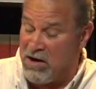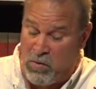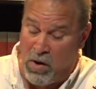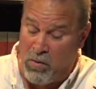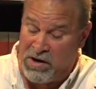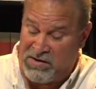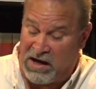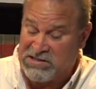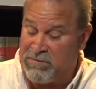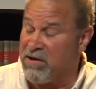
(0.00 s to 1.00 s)
quote where he
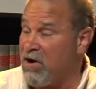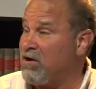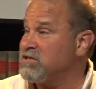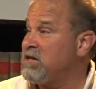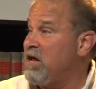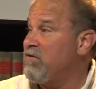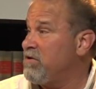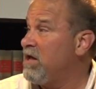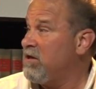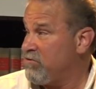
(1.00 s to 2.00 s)
talks about, calls it another
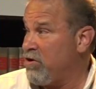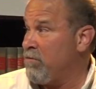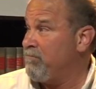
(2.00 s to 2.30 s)
term.